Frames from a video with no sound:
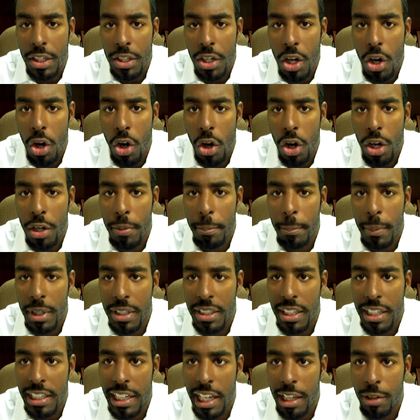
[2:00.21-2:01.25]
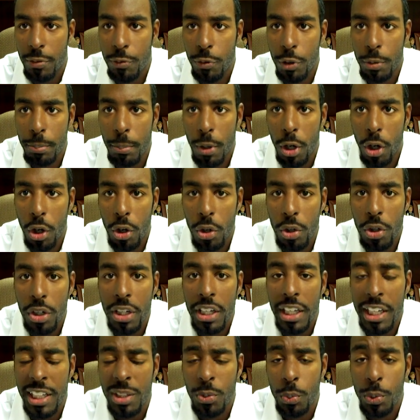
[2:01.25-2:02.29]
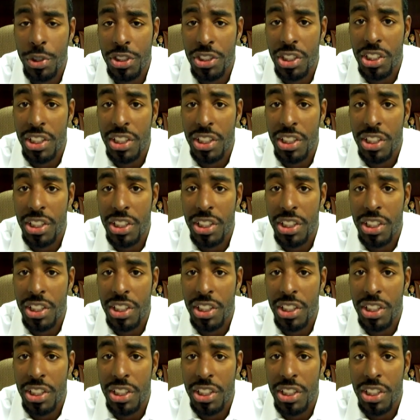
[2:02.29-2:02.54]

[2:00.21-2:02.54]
on Monday Night Football, in which it